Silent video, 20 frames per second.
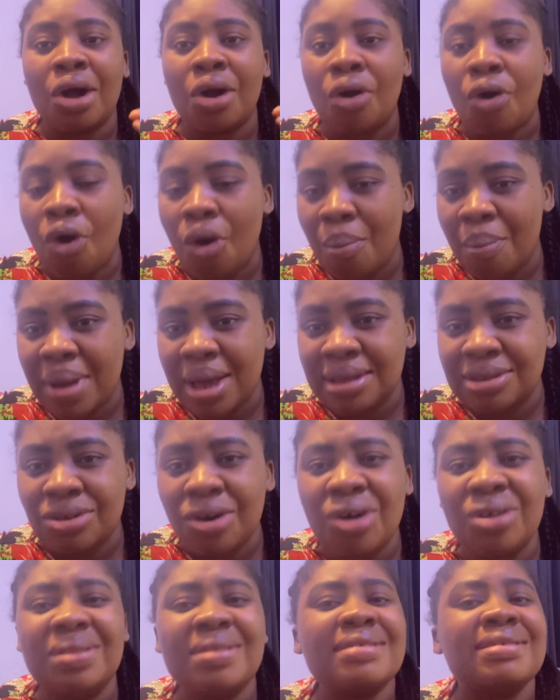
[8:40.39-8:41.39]
comment,
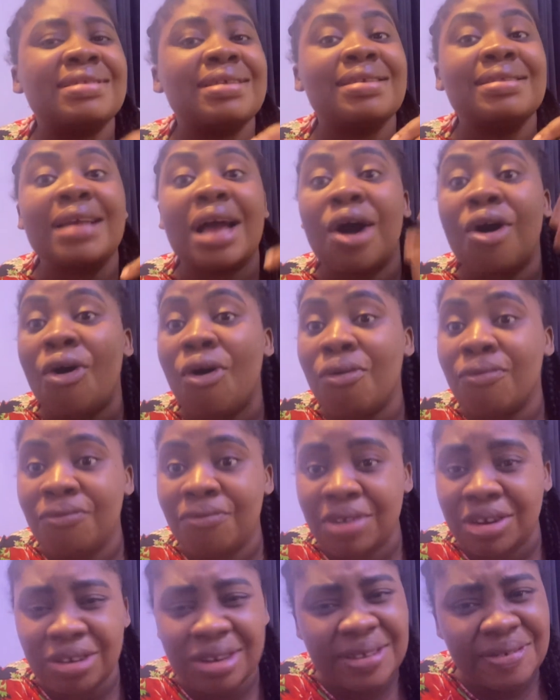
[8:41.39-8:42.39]
all these things, they are all
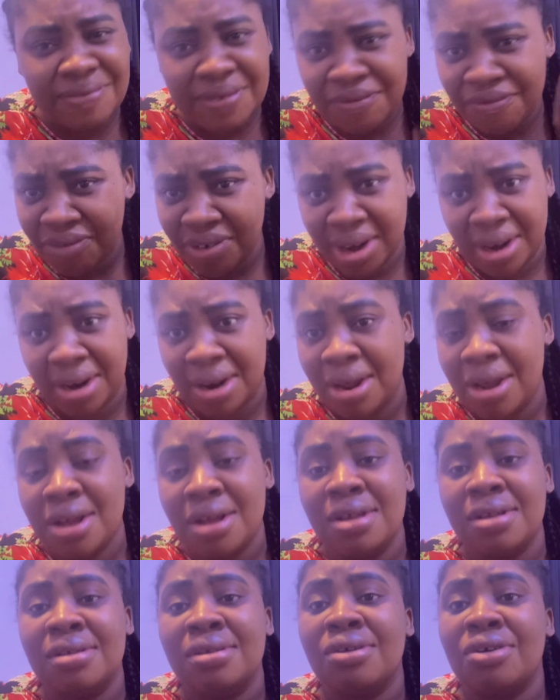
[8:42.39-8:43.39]
free. Just feel free,
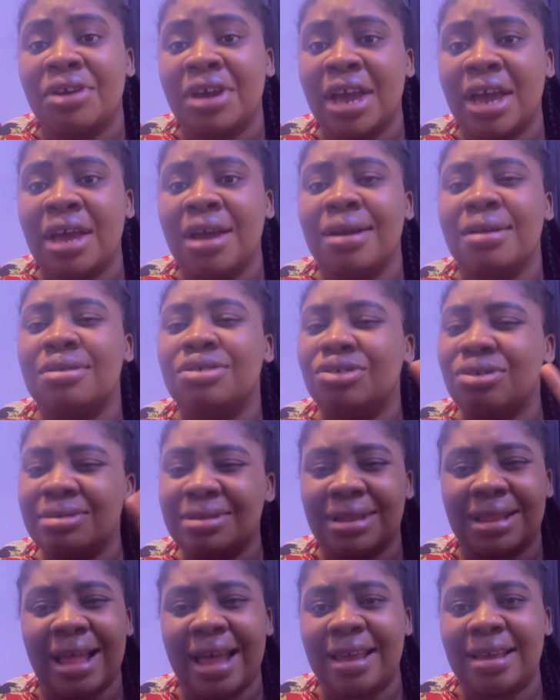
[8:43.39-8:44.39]
okay?
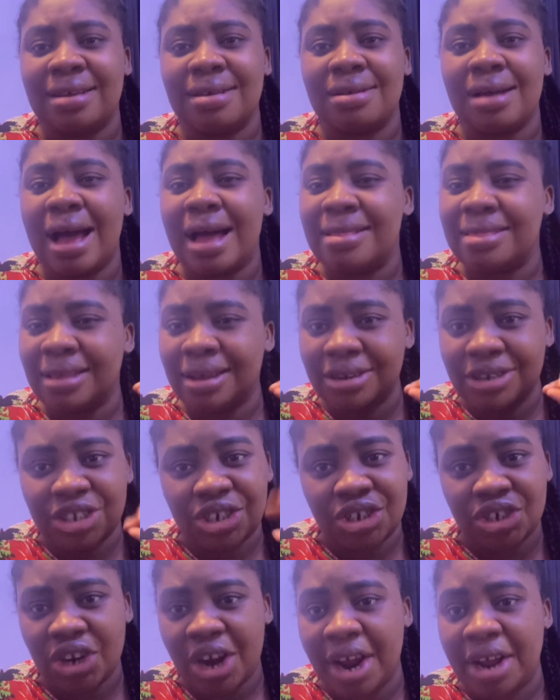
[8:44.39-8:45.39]
Just like and then
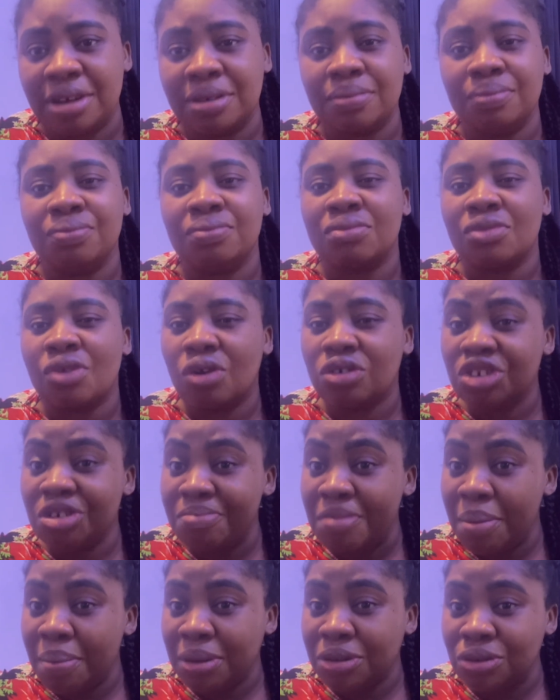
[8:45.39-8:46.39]
share. Also
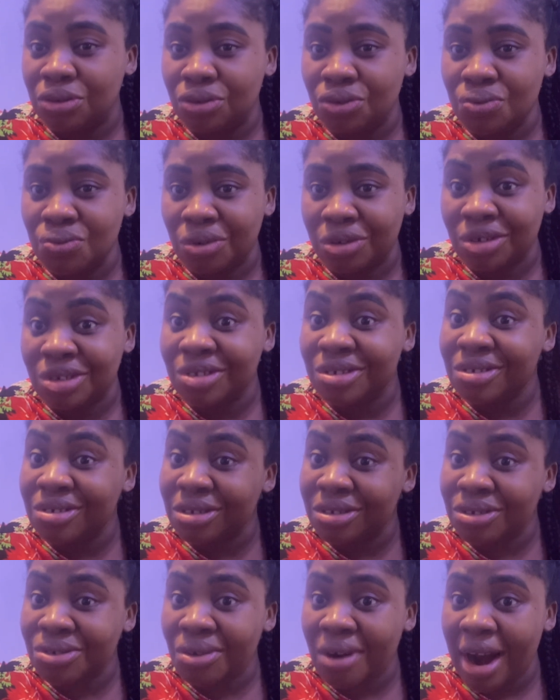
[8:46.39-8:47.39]
remember to do what? To
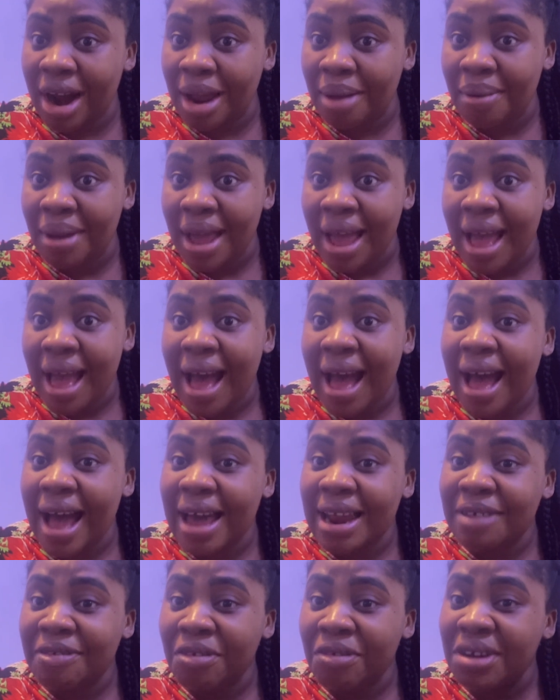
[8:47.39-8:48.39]
subscribe.
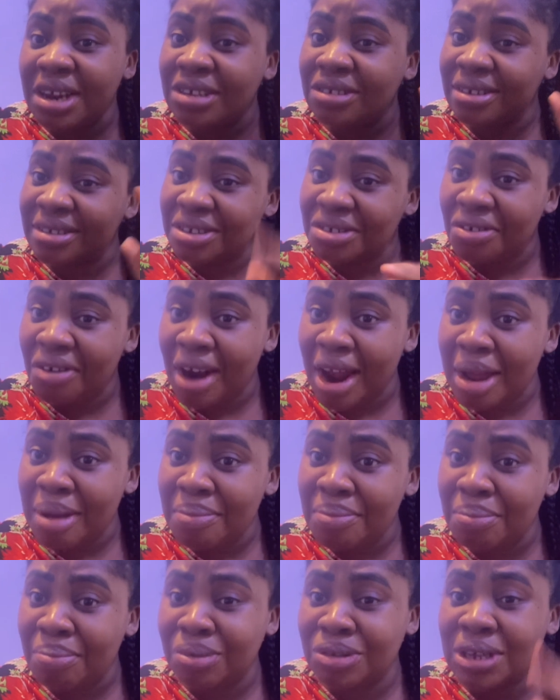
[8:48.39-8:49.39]
And if you already
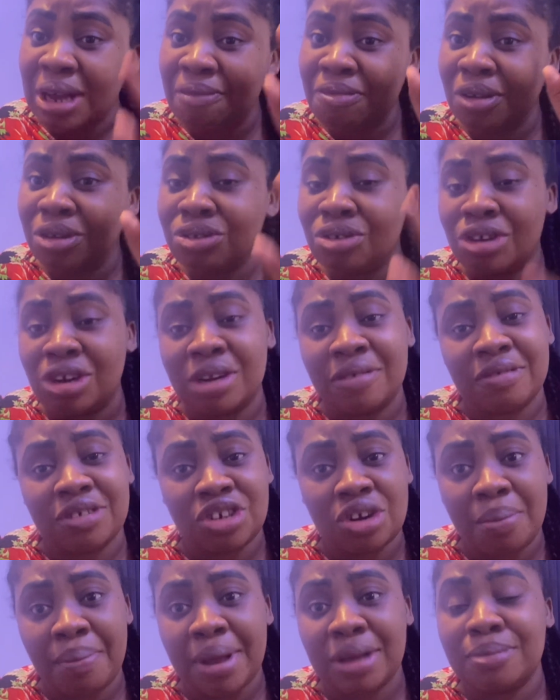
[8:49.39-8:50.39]
subscribed but you have not turned on the
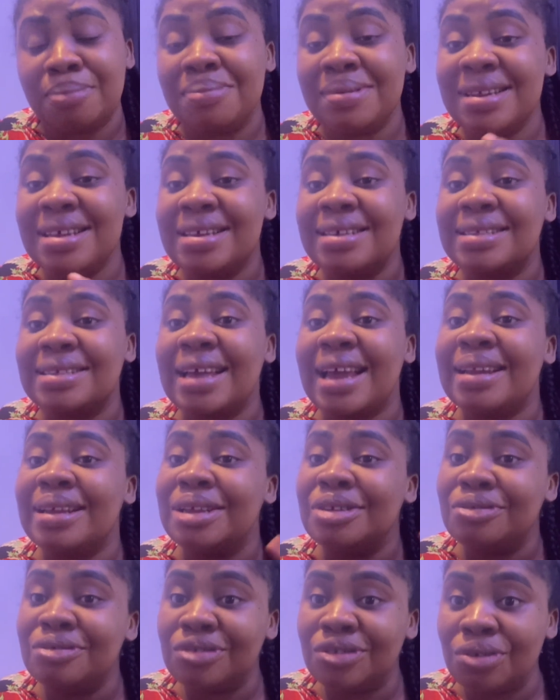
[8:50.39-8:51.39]
notification bell, please kindly
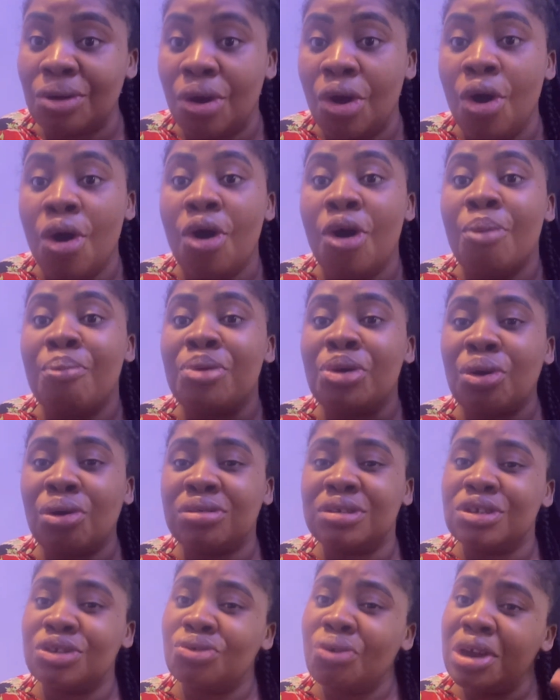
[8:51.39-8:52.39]
do so,
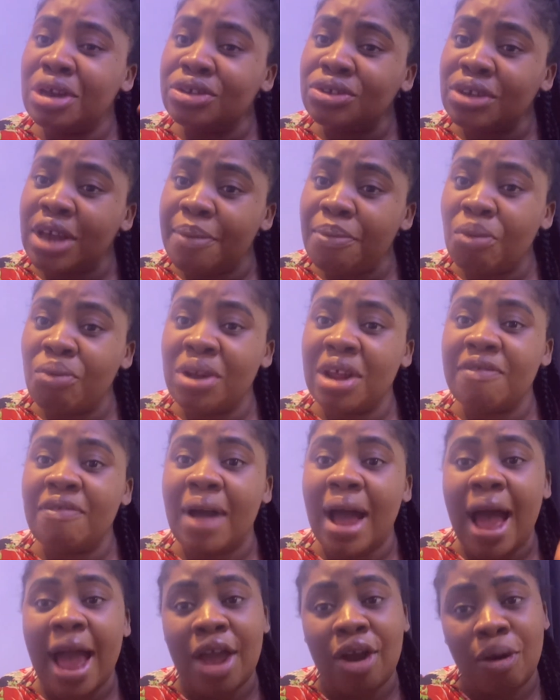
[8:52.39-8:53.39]
because it's going to help you.
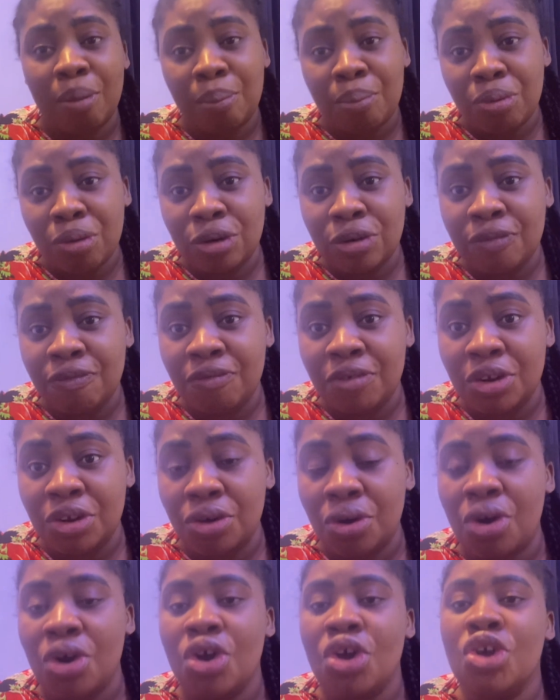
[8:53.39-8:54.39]
Whenever I upload
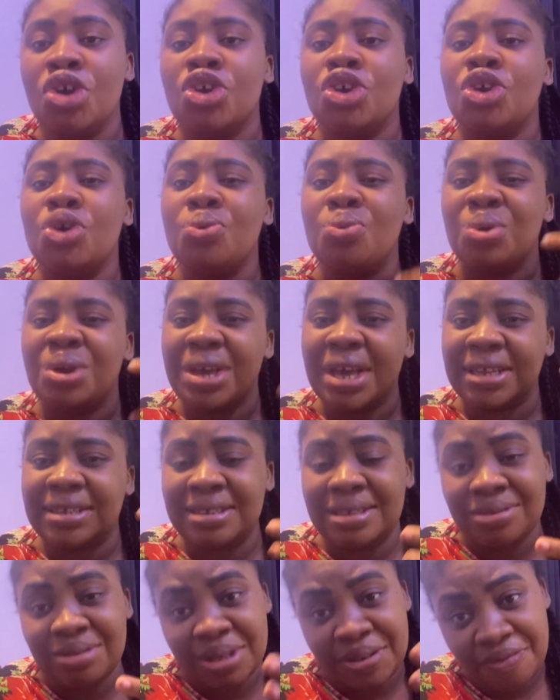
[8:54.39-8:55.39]
video, you will
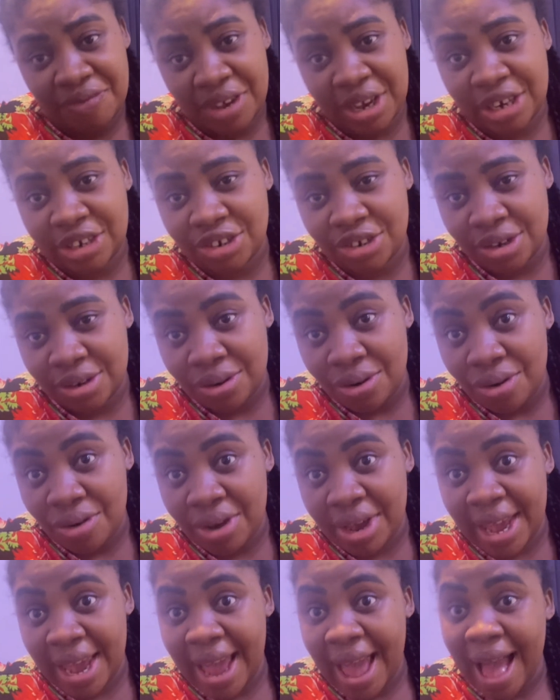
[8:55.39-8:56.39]
get notification,
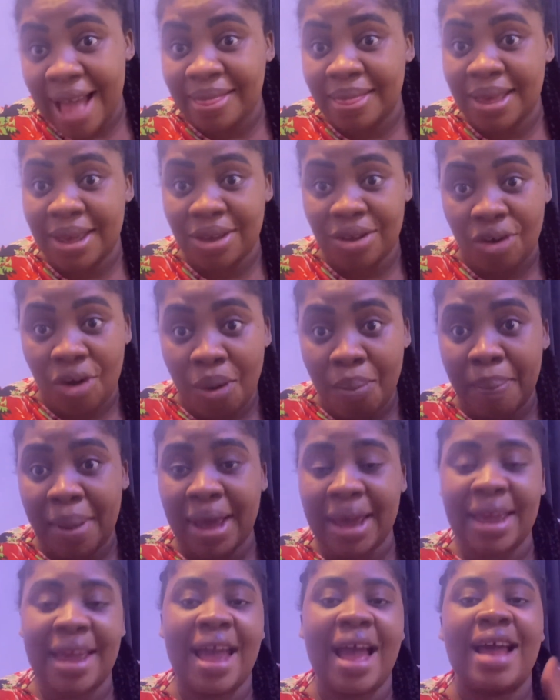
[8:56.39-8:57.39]
okay? And then you come
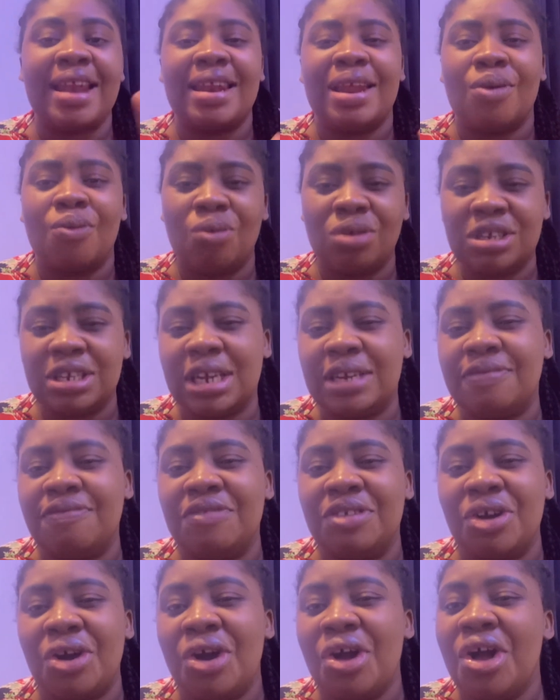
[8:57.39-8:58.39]
back here and then watch that
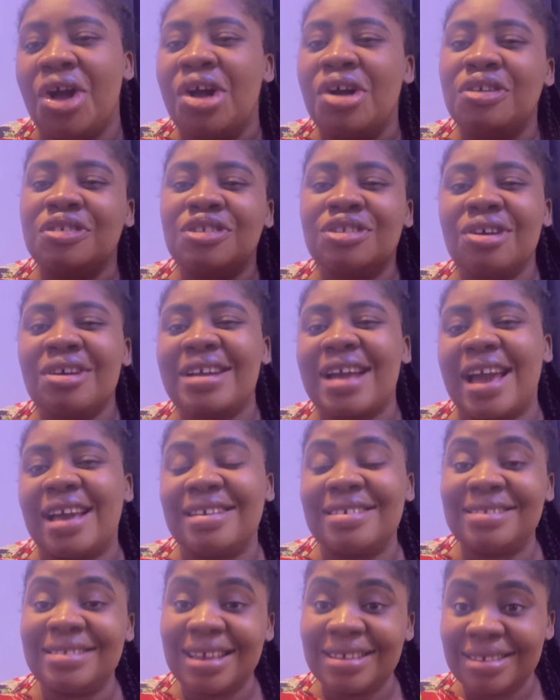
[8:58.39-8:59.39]
video. So
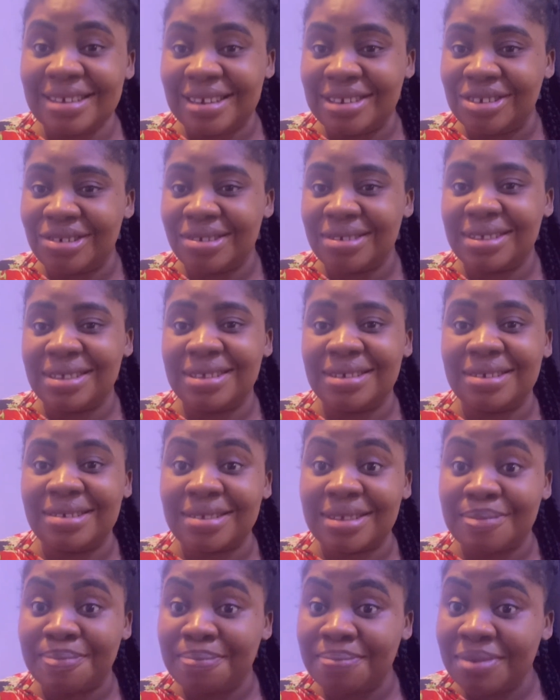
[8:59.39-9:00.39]
guys, that is just
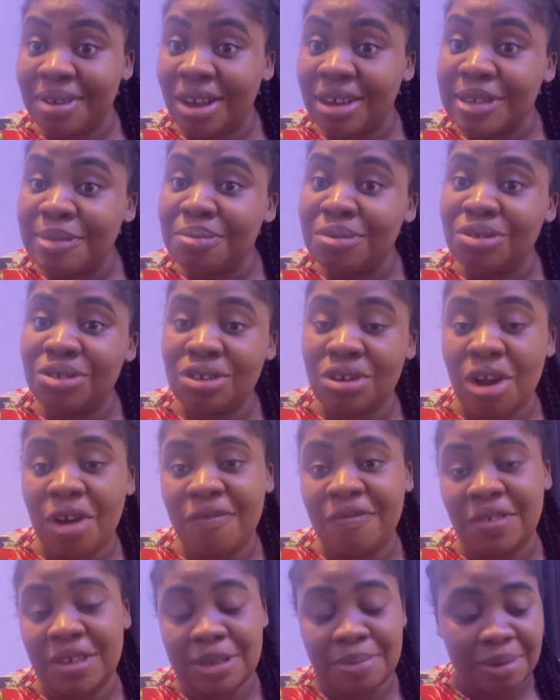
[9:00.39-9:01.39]
this gospel truth
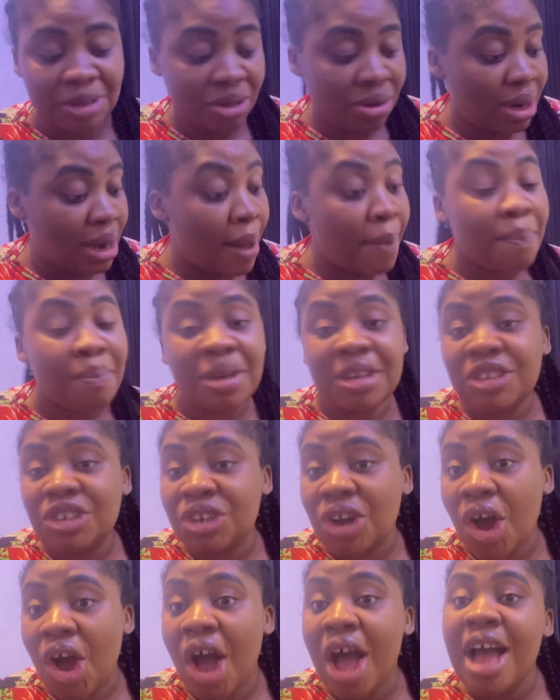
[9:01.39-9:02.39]
of this particular
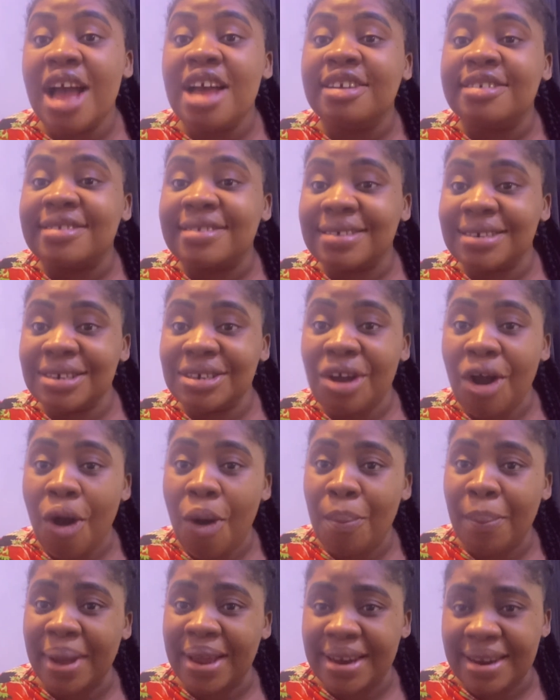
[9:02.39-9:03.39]
mixture. See you
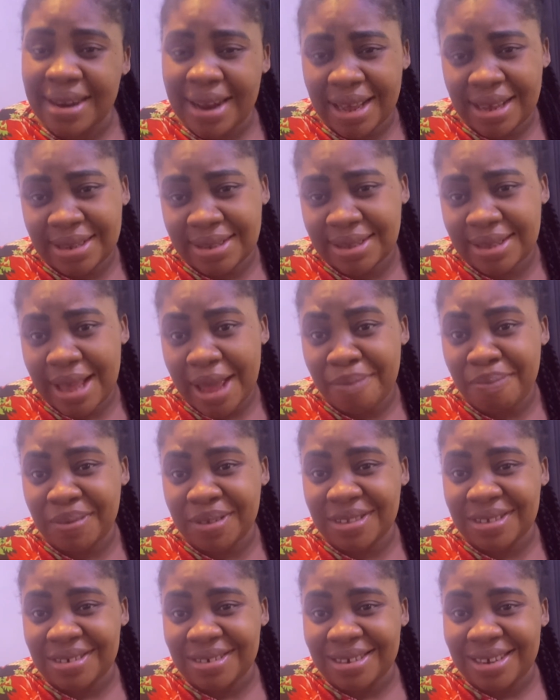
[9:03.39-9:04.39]
on my next
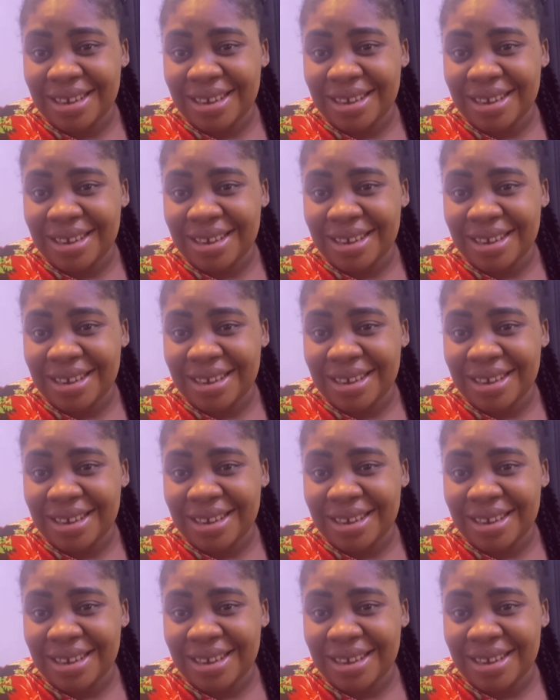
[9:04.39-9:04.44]
episode.